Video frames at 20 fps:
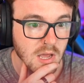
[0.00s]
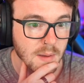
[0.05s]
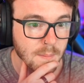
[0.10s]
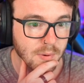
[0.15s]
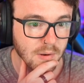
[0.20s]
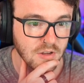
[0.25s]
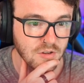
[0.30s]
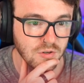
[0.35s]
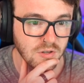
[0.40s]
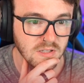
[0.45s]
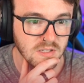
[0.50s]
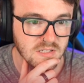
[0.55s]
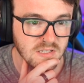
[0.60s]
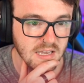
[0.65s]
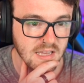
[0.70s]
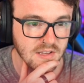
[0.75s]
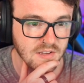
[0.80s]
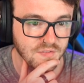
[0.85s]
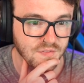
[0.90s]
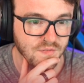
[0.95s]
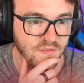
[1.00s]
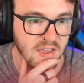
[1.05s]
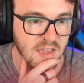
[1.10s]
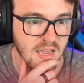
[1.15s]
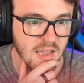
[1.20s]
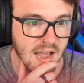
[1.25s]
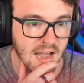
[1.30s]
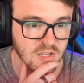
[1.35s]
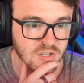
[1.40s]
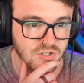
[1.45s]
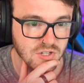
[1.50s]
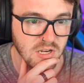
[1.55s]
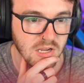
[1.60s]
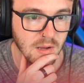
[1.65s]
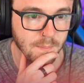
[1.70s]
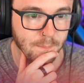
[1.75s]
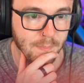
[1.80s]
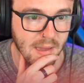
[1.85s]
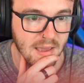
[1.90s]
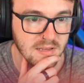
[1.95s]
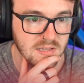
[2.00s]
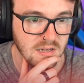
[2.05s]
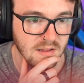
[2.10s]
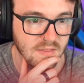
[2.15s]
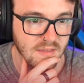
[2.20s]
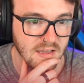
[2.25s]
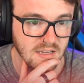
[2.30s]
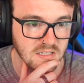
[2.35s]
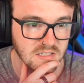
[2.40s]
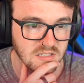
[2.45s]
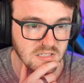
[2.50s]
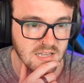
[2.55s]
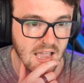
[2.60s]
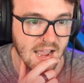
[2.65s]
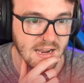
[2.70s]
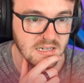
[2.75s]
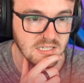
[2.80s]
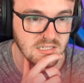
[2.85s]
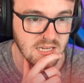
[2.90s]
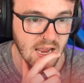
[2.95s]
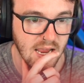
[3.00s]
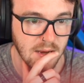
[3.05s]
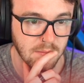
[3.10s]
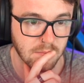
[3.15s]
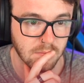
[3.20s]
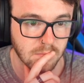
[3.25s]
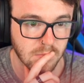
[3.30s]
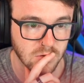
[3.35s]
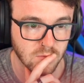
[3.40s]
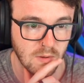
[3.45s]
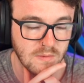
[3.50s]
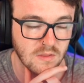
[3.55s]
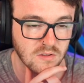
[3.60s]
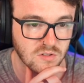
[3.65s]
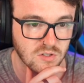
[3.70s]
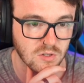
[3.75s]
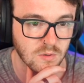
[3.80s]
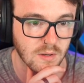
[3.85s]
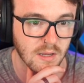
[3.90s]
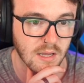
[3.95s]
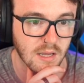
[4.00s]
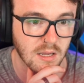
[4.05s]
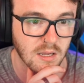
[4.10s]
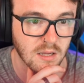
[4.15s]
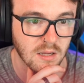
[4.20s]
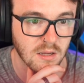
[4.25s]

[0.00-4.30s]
But as you can see, his feet actually are basically the exact same between the two here.